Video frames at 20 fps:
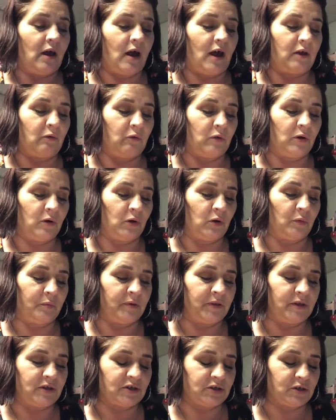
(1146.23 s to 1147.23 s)
I will
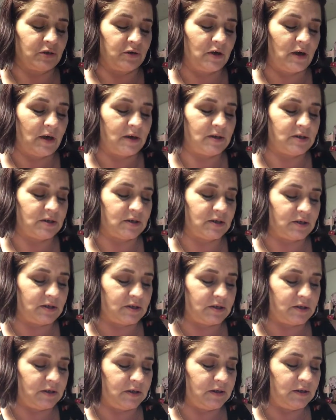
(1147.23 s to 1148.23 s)
open this so you guys can
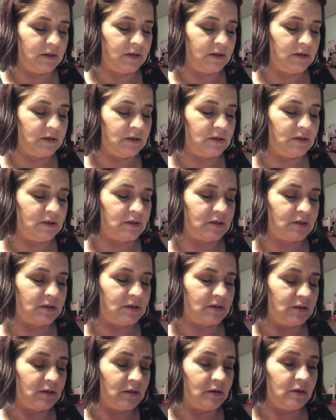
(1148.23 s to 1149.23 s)
see
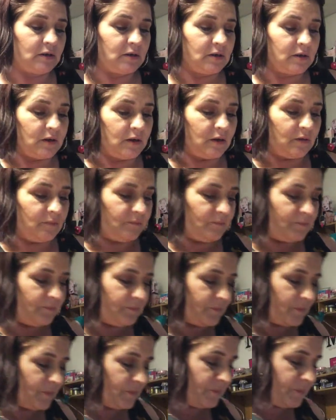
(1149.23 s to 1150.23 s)
these
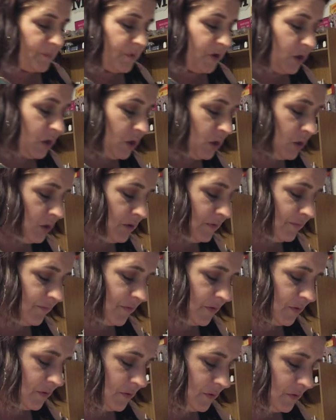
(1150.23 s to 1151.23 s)

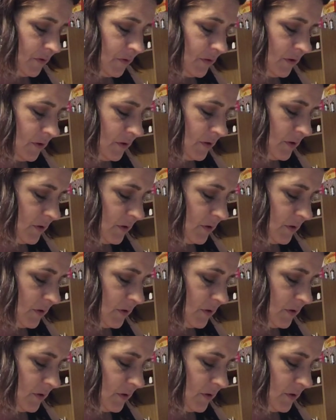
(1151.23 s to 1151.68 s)
beautiful.